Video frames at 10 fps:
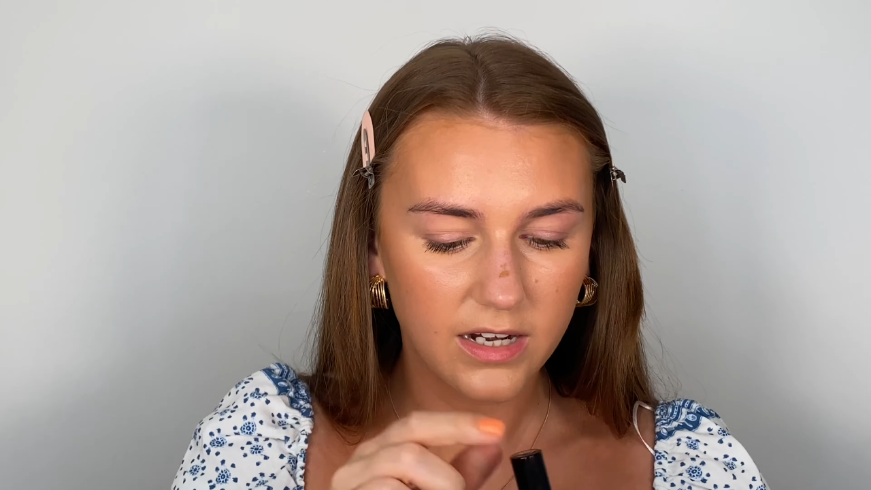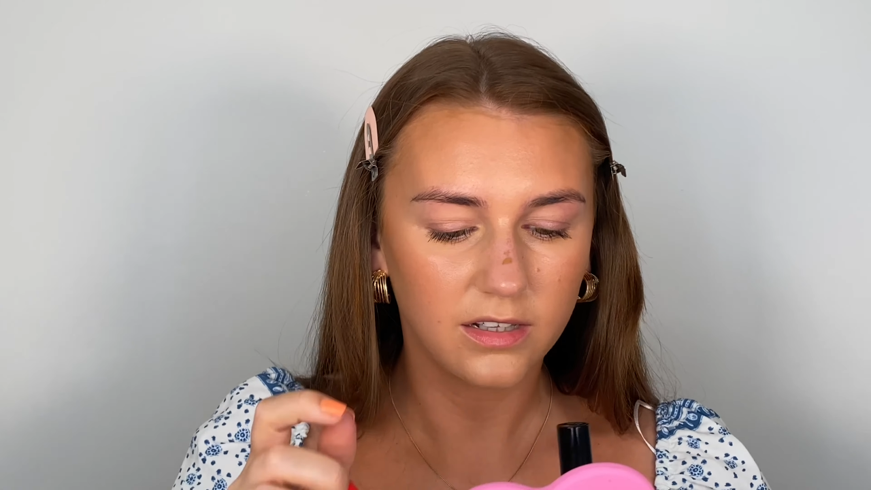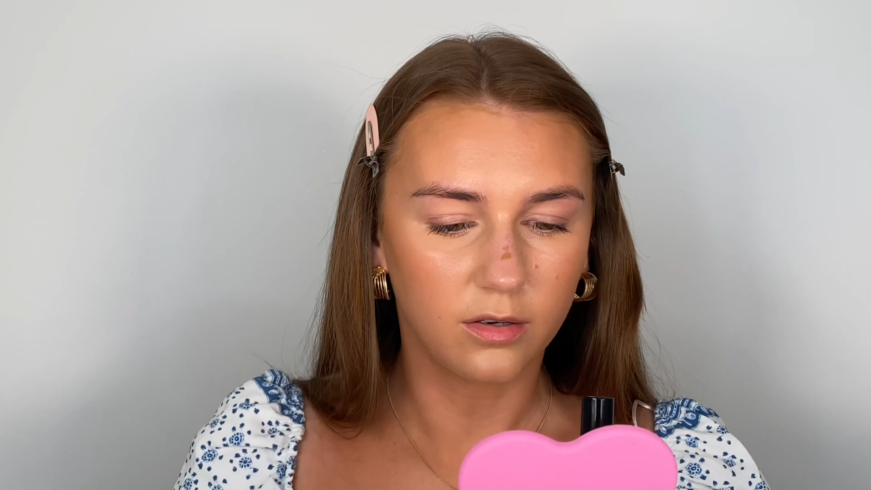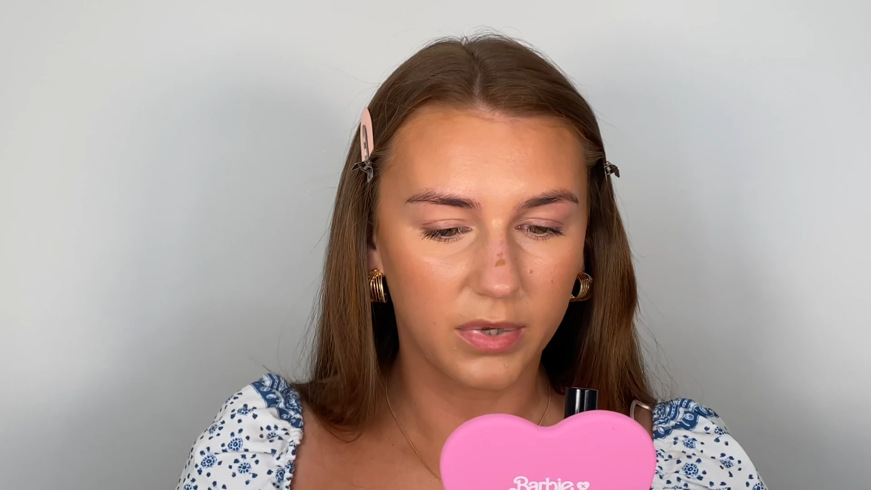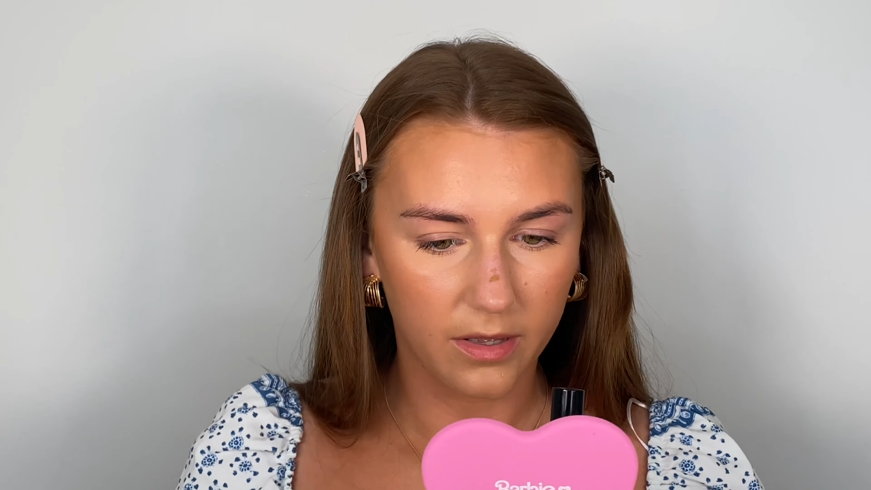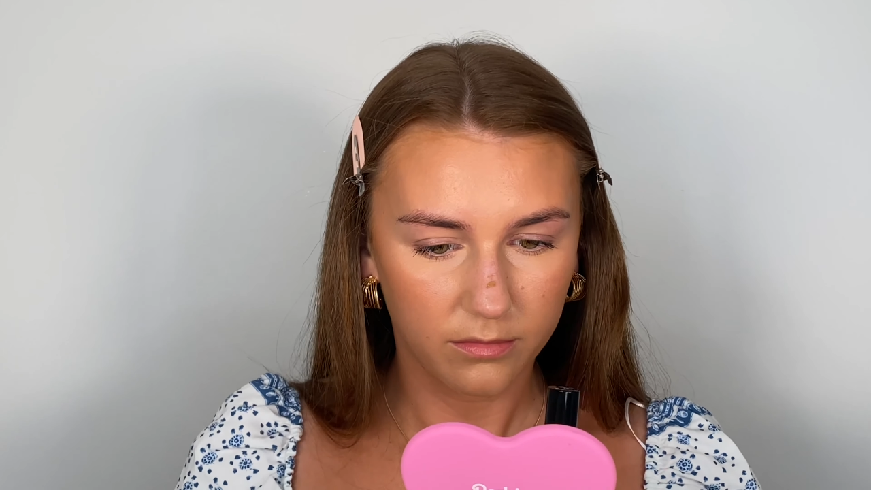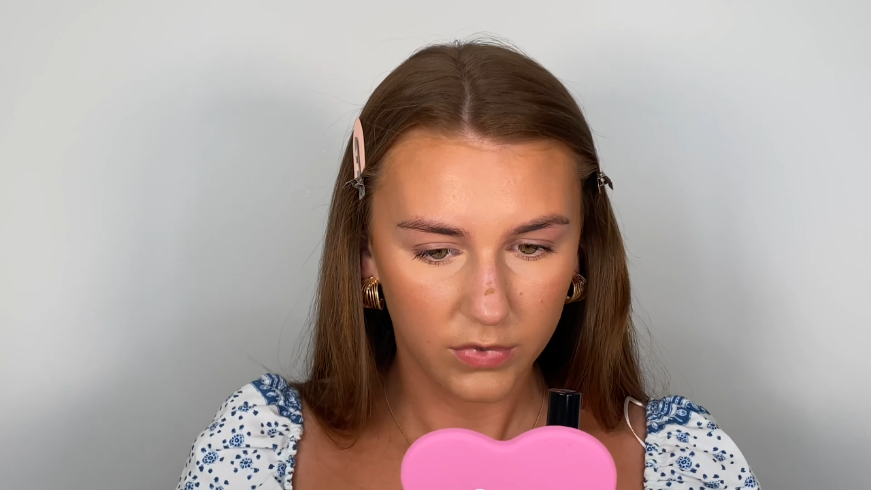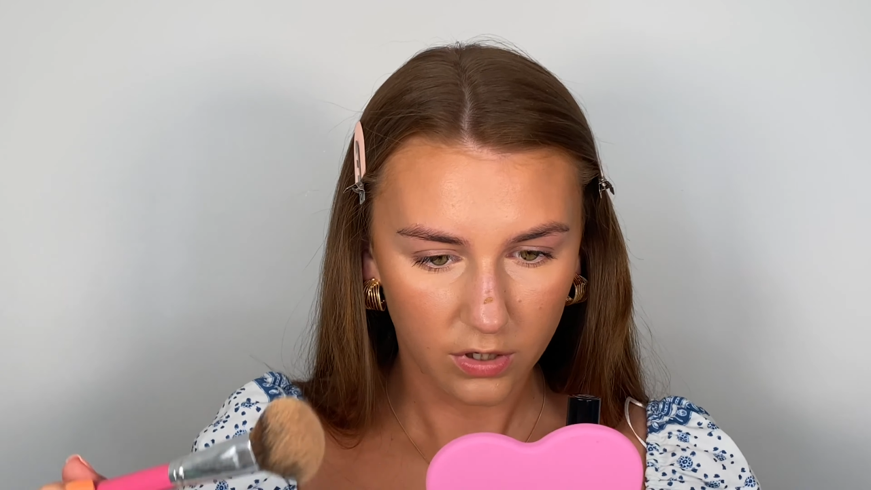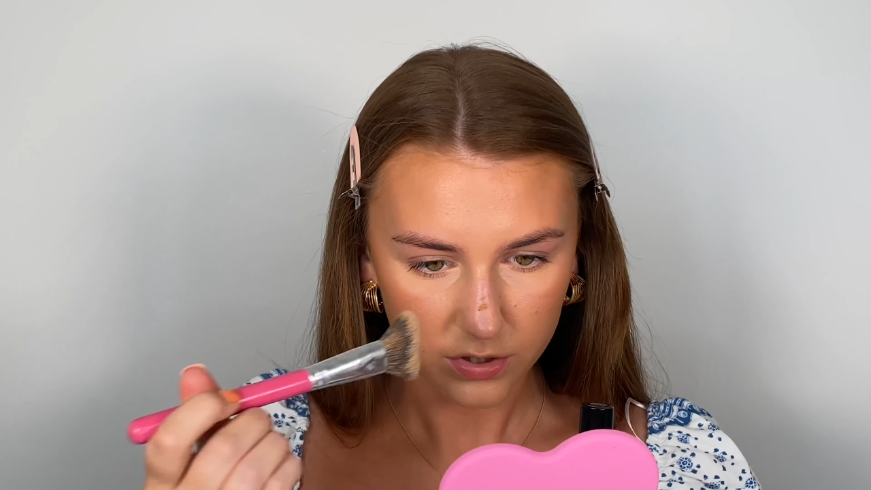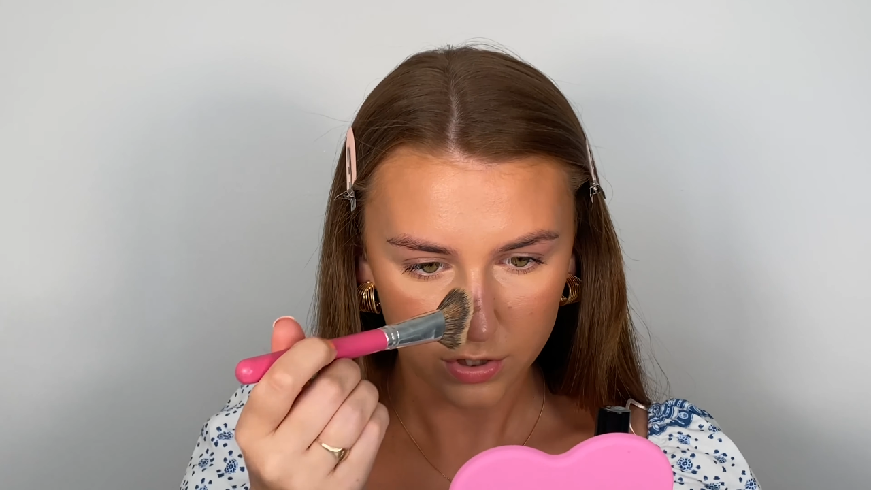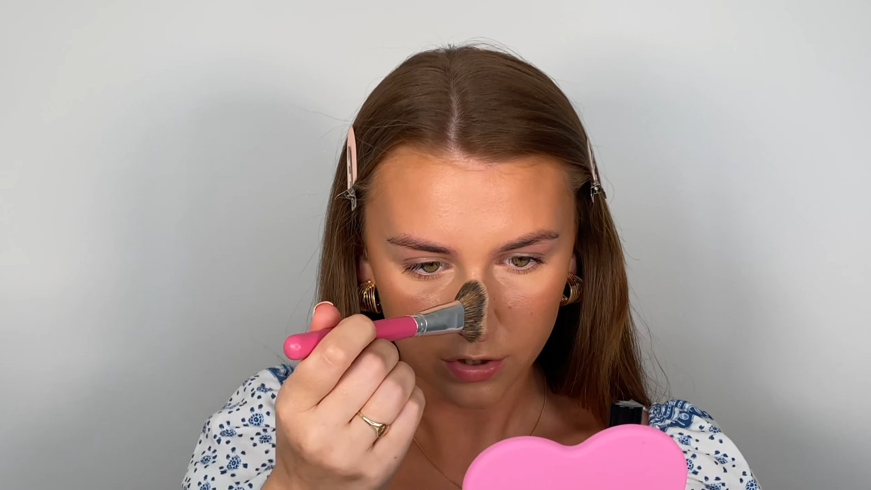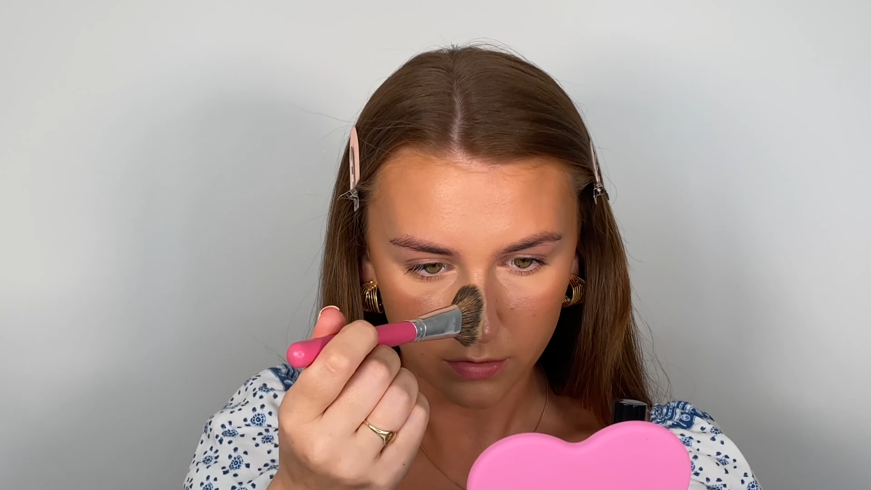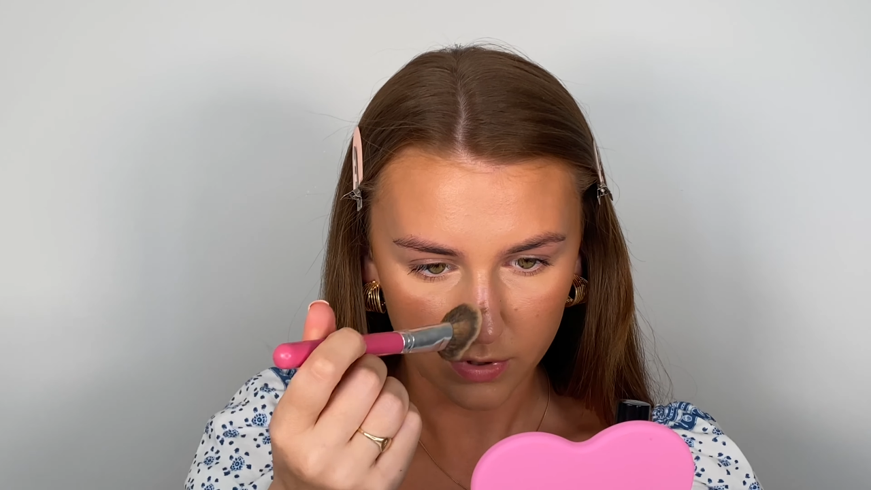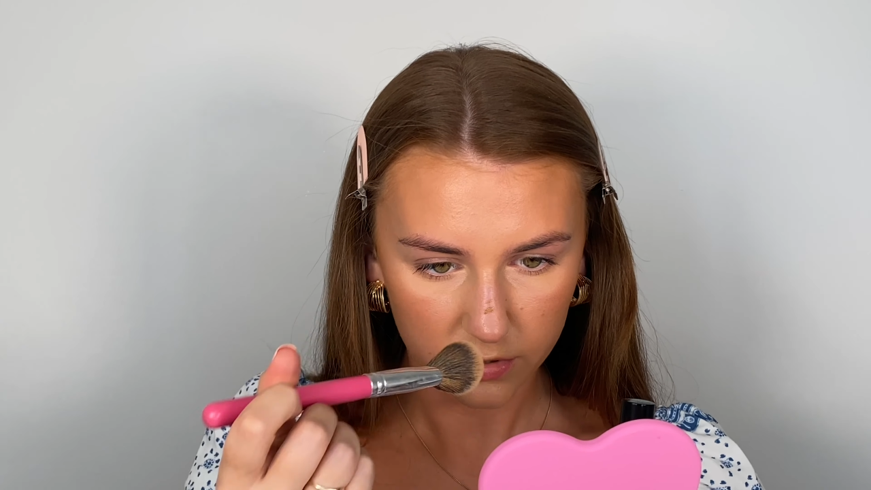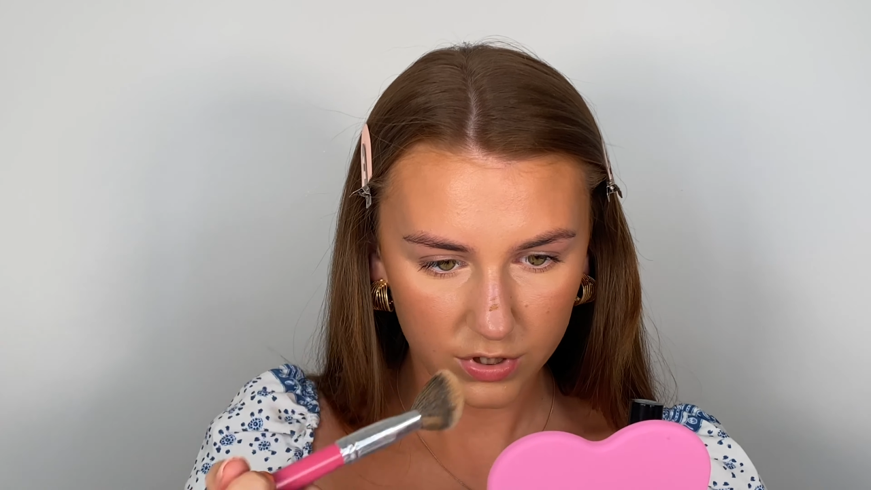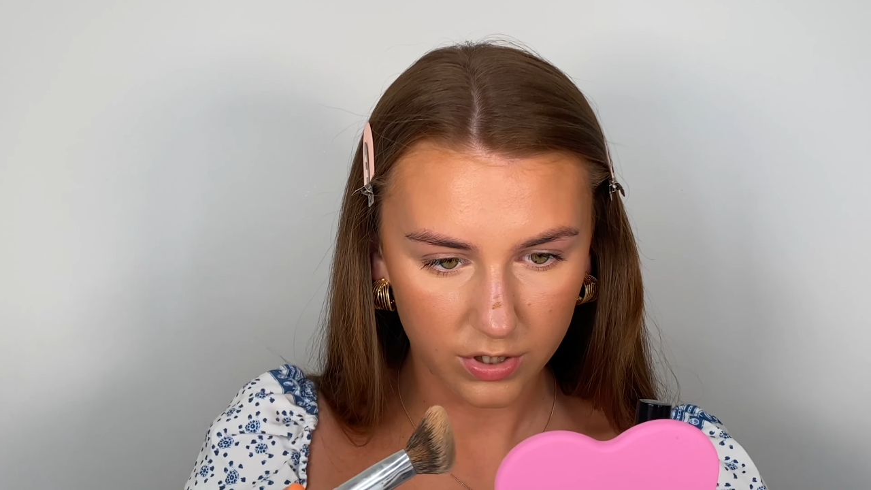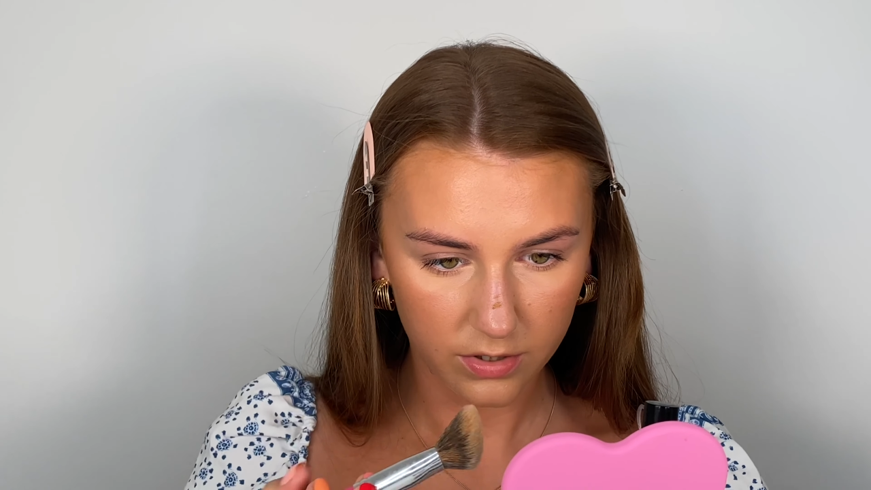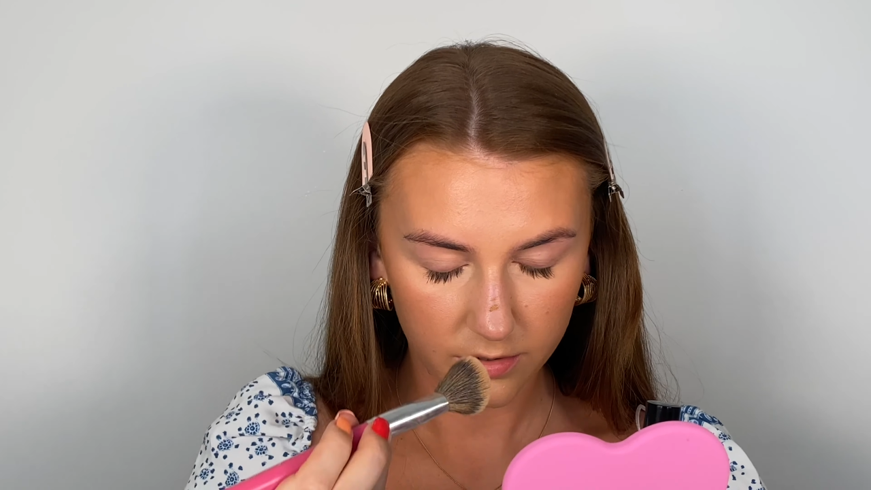little bit, not too much.